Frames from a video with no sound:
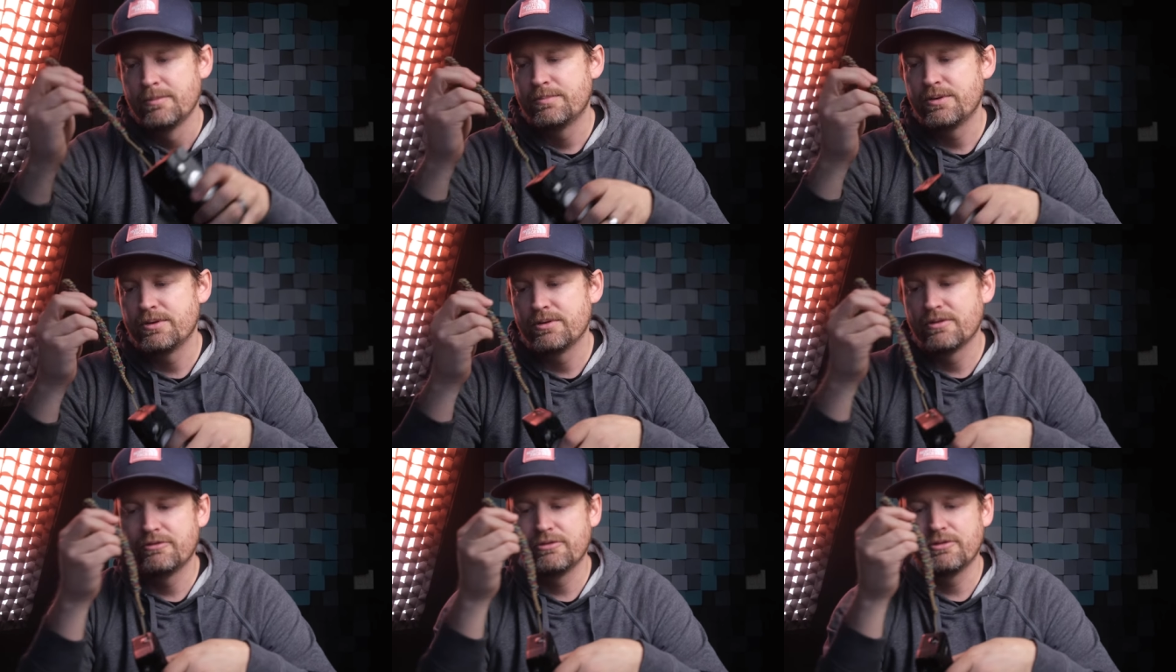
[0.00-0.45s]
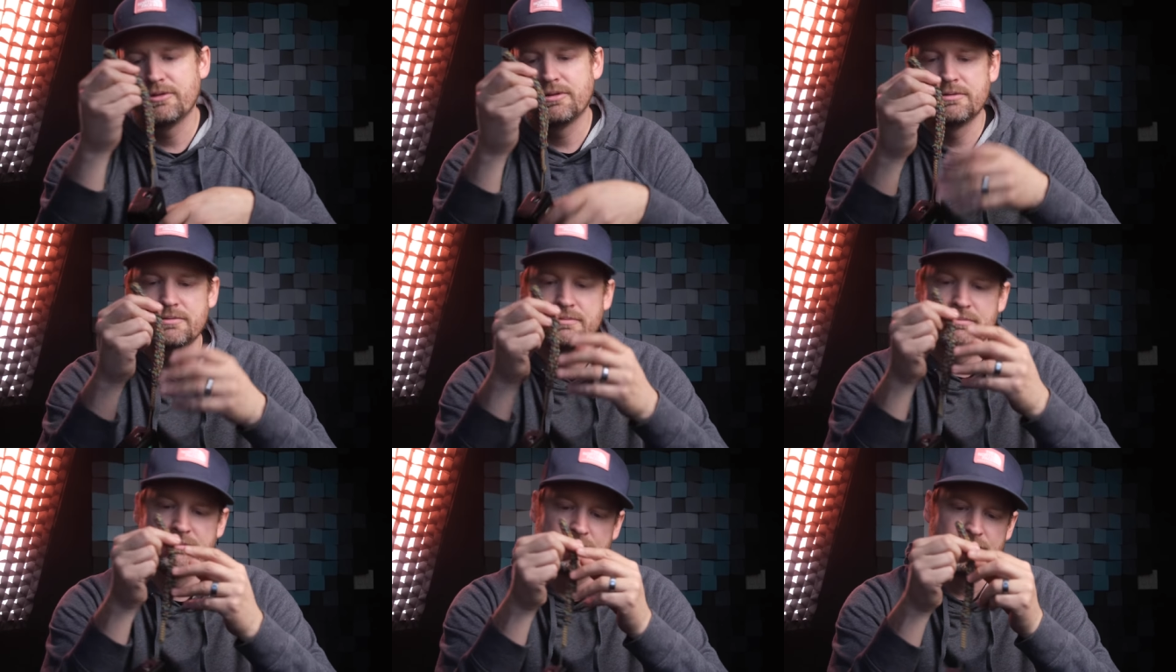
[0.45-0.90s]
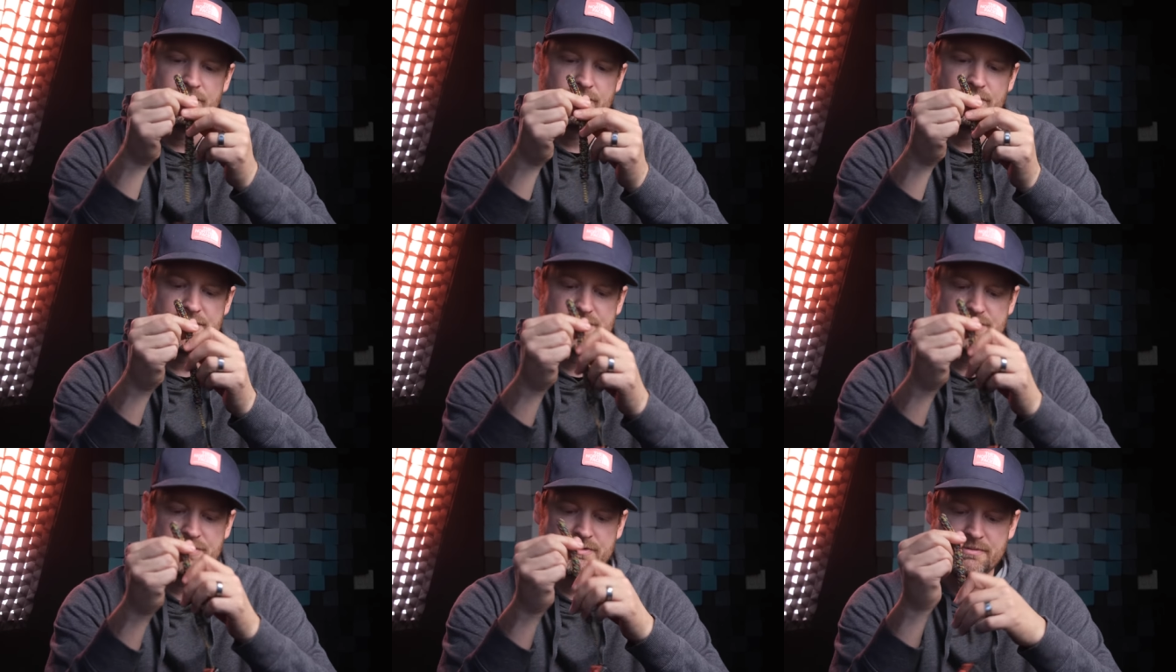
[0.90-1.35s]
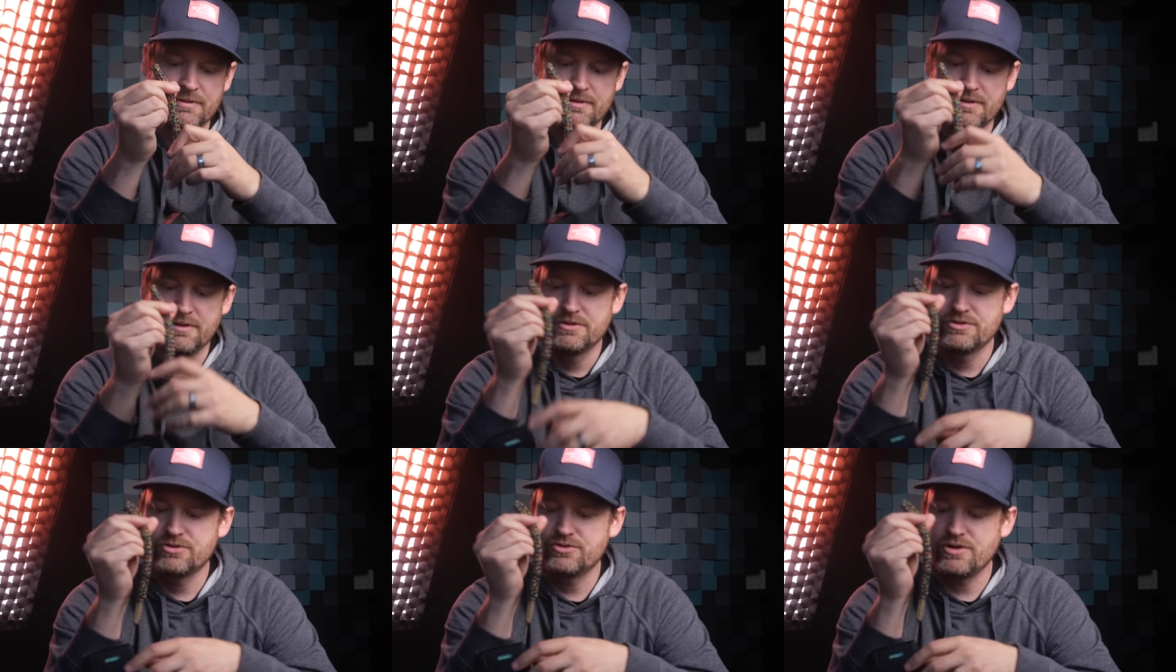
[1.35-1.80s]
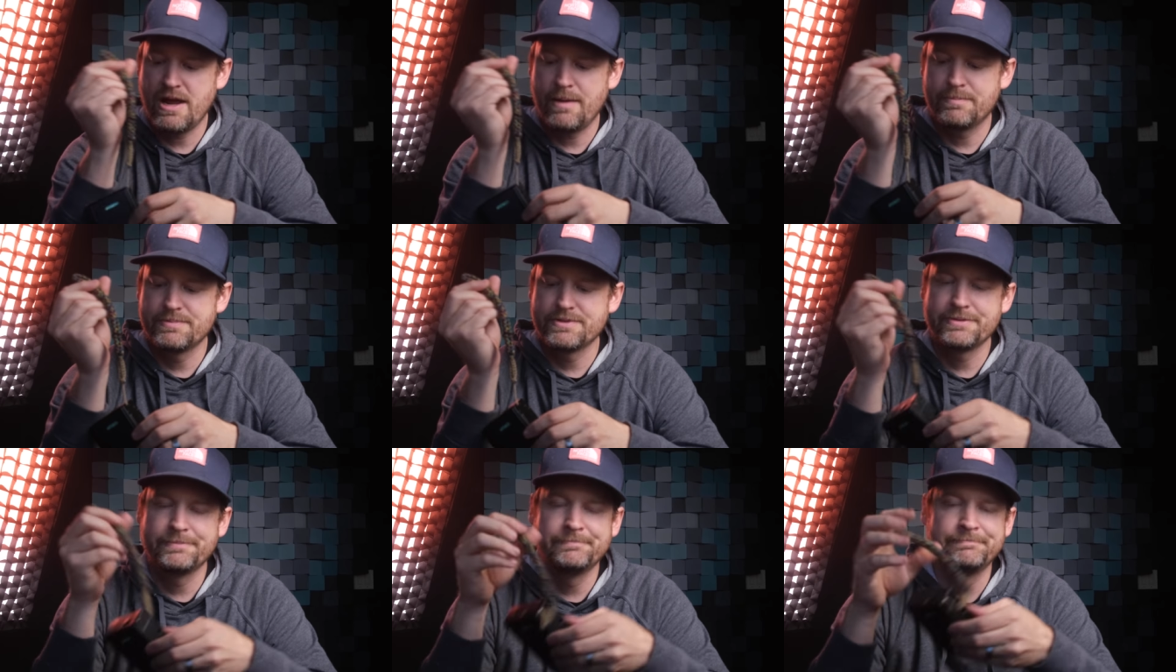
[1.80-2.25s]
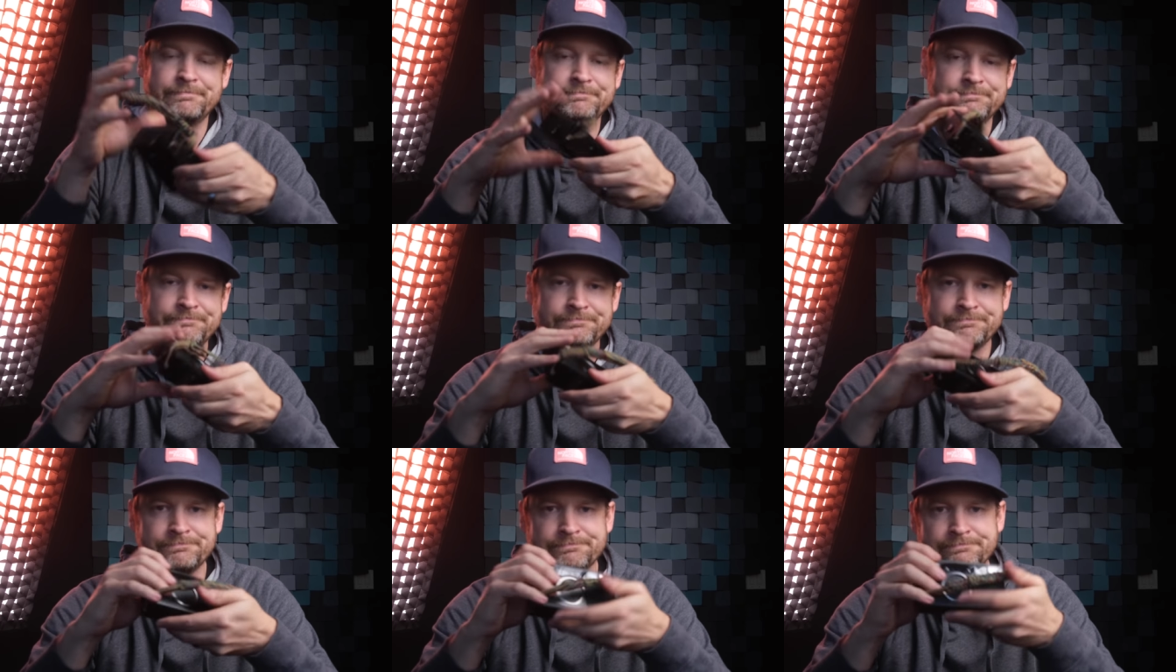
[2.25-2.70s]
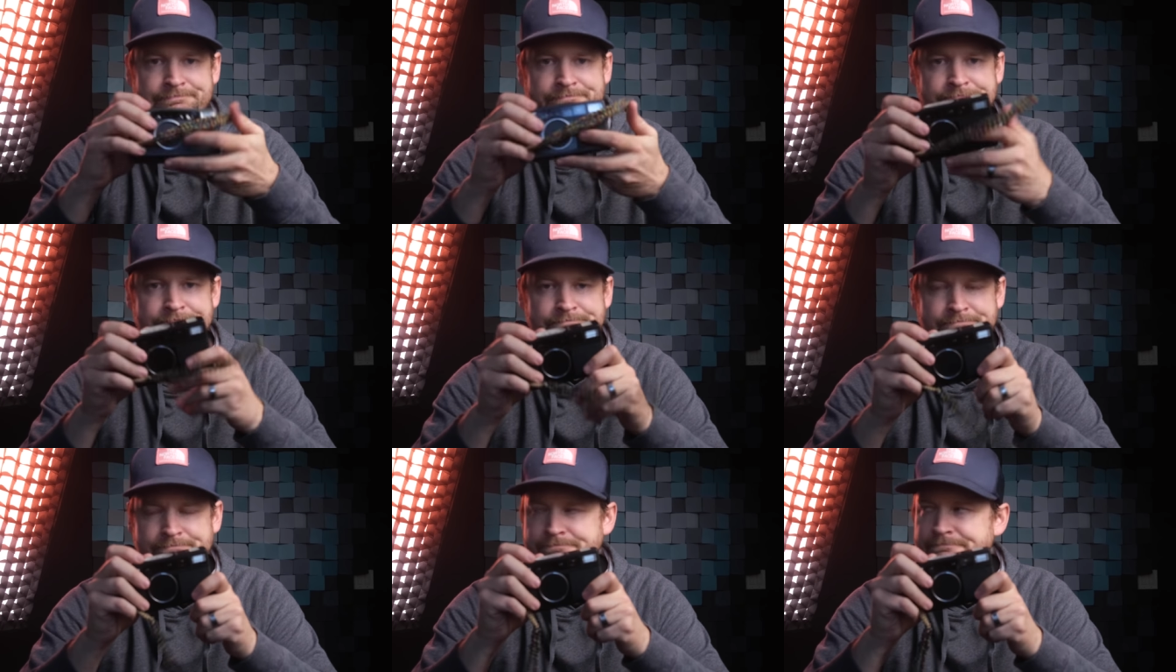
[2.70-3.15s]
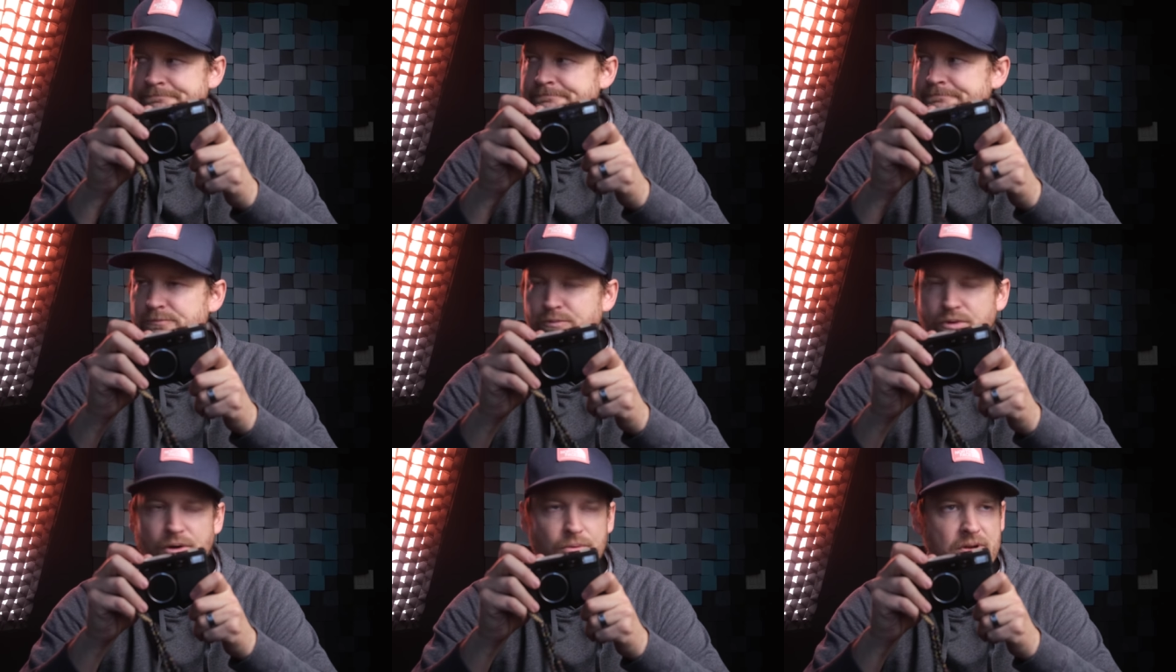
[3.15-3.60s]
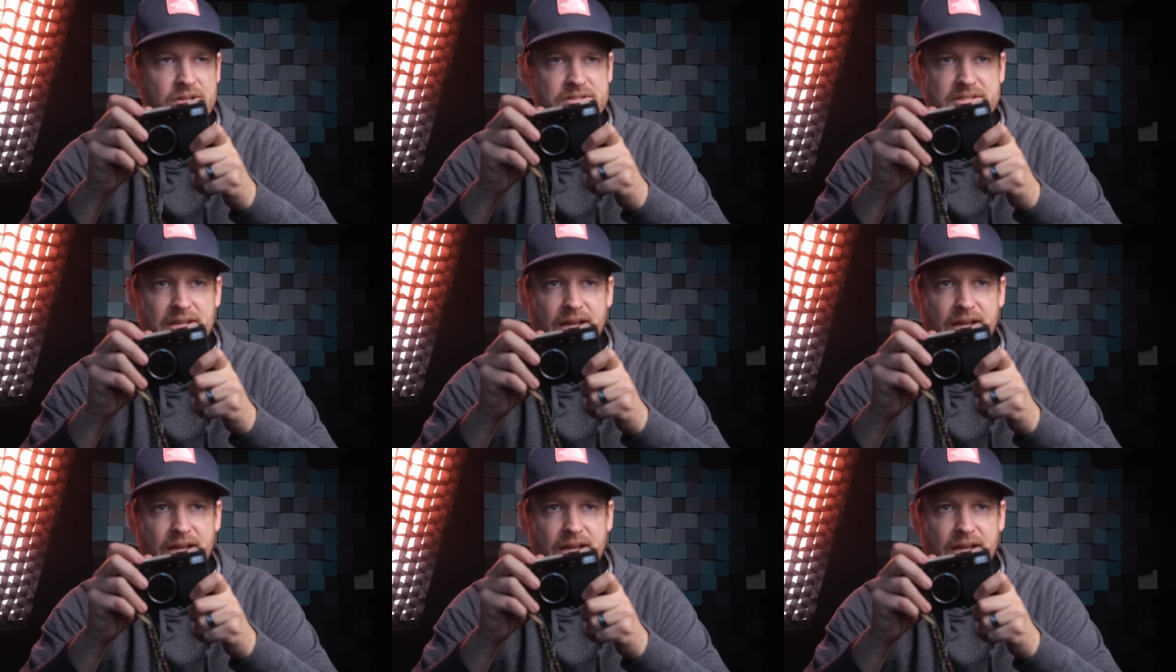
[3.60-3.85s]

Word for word: beautiful wrist straps. Where was